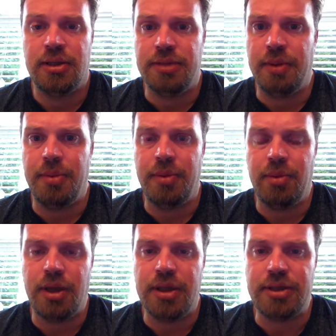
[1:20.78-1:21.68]
made me
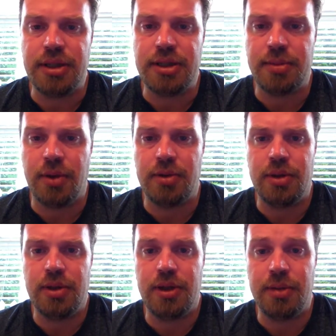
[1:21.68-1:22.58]
realize things about
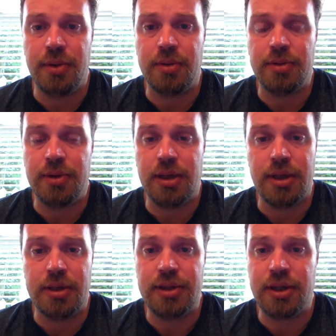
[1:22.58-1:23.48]

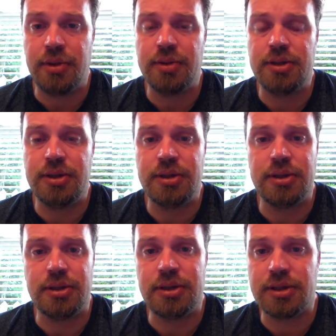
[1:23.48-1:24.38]
psychosis
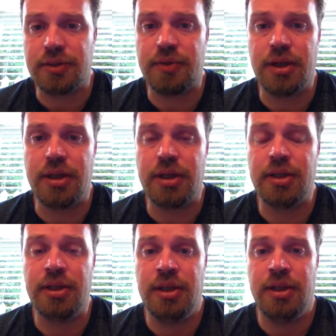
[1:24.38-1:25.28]
and
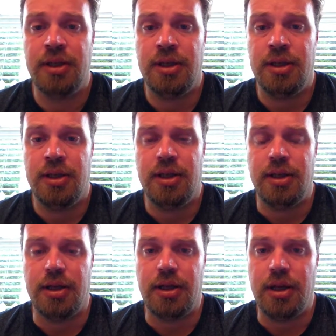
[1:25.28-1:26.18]
schizophrenia
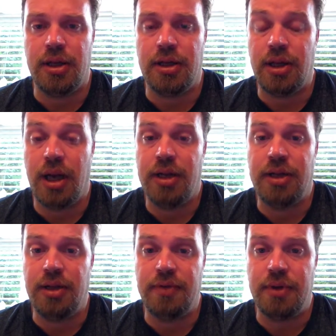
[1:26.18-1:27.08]
that I
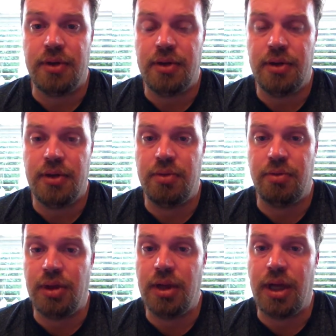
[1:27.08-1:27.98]
didn't even
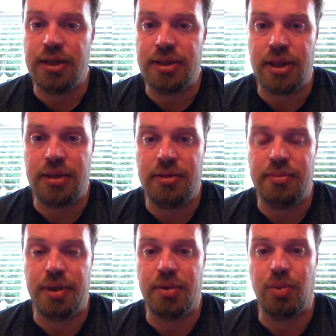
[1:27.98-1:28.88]
realize,
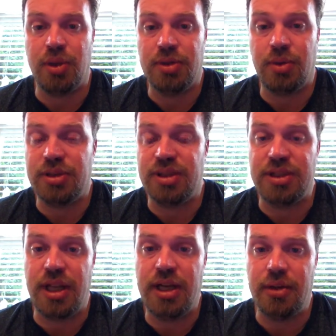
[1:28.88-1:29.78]
but once she
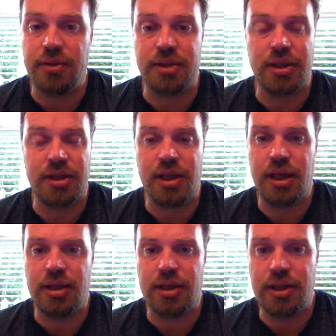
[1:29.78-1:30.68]
said it, it was like,
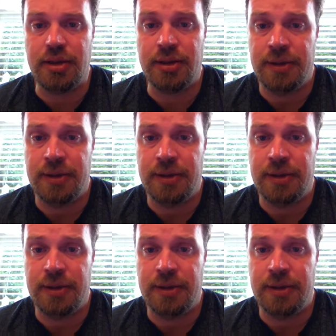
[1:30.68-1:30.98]
yeah,